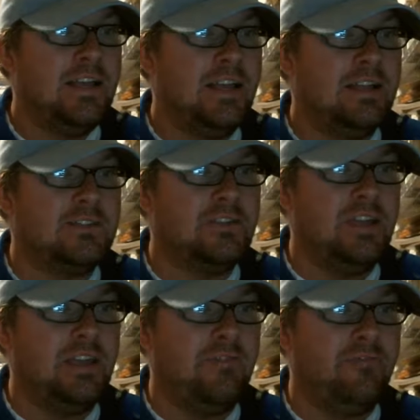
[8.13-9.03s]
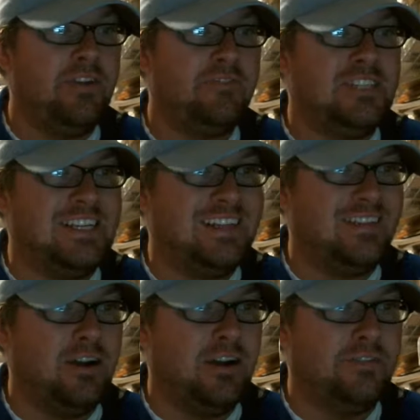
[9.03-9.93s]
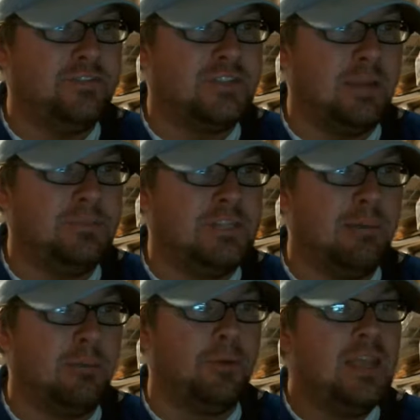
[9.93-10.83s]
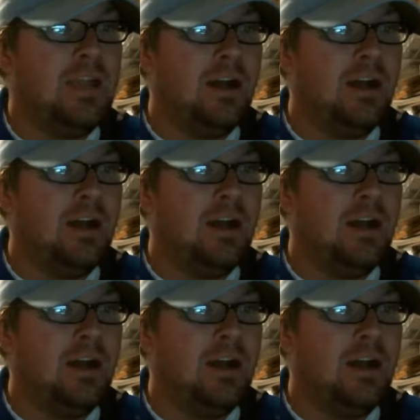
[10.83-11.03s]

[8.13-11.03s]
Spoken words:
It's the 15th of September.